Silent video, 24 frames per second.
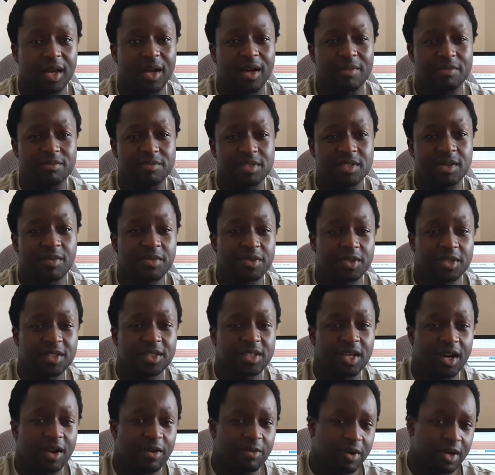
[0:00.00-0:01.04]
Some of the
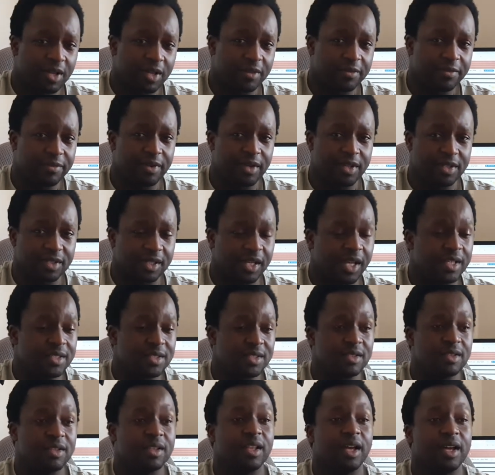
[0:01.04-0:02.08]
diuretic effects, as
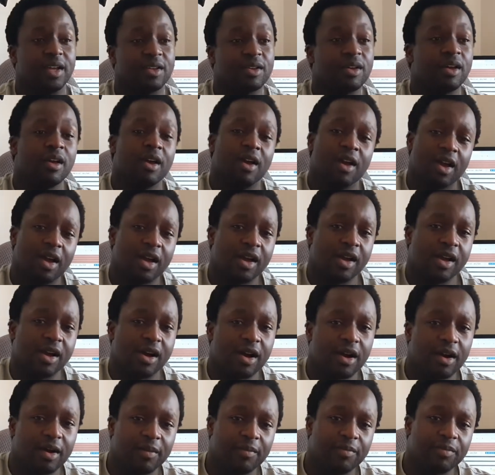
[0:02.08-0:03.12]
in like
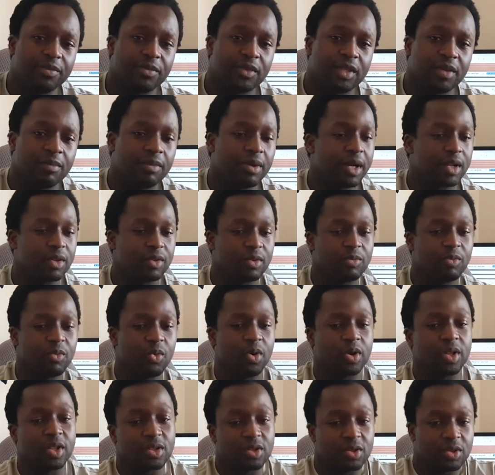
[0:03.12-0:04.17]
the amount of
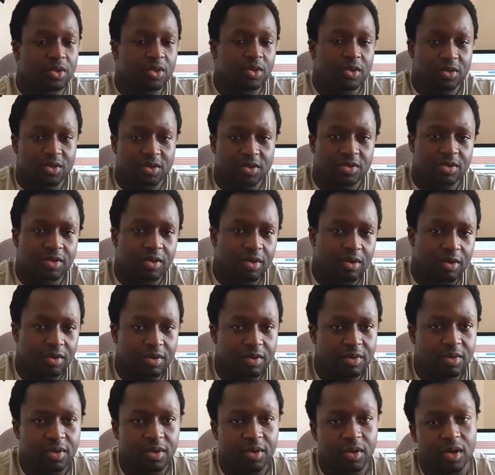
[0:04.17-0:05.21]
water you lose or
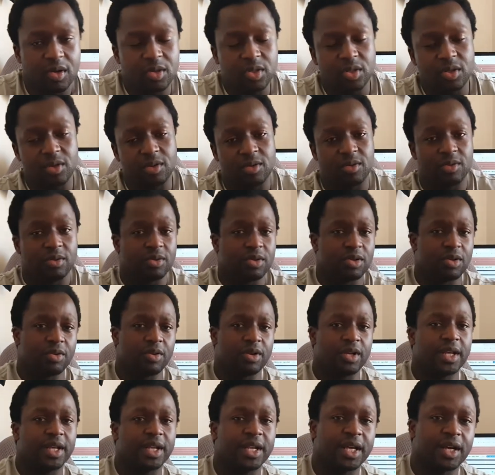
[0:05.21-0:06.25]
you
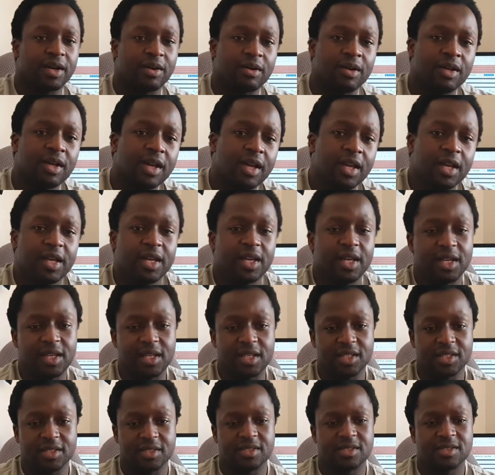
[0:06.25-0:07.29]
urinate out,
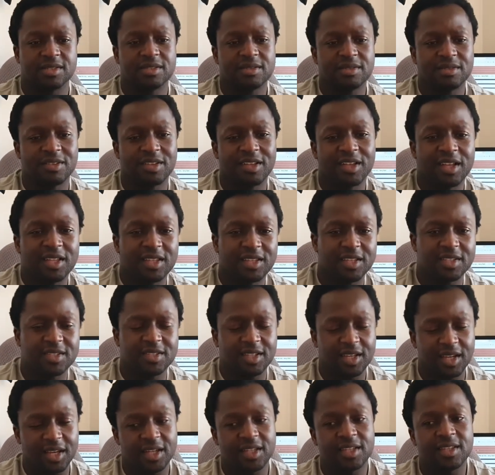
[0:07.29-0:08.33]
is, they're
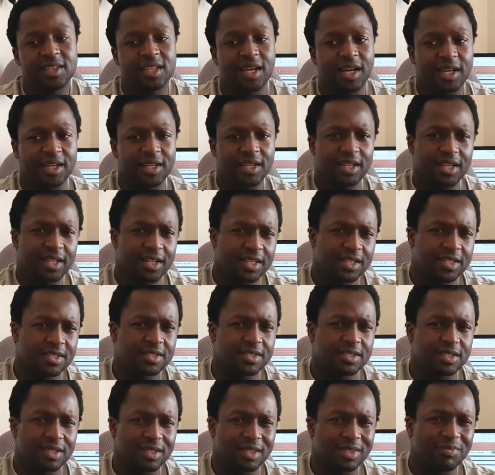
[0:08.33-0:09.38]
saying that it is
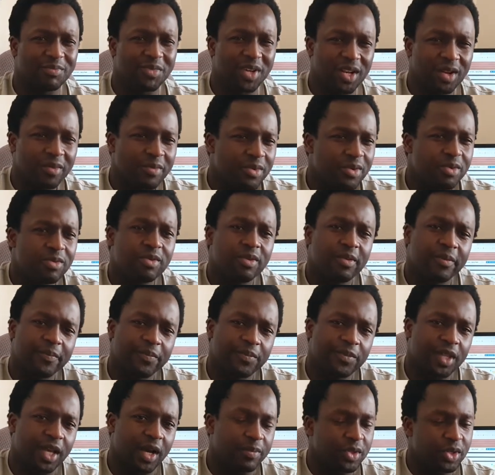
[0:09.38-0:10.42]
minimal.
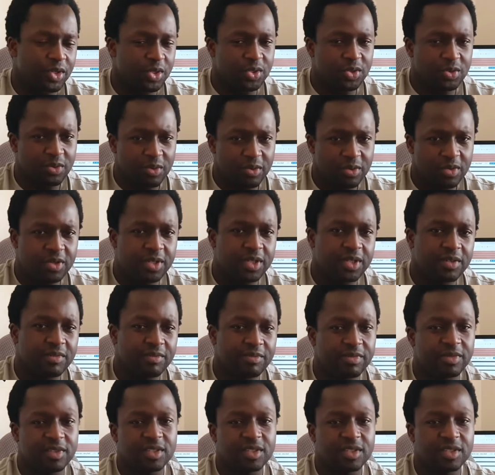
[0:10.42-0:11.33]
I'm not sure on it.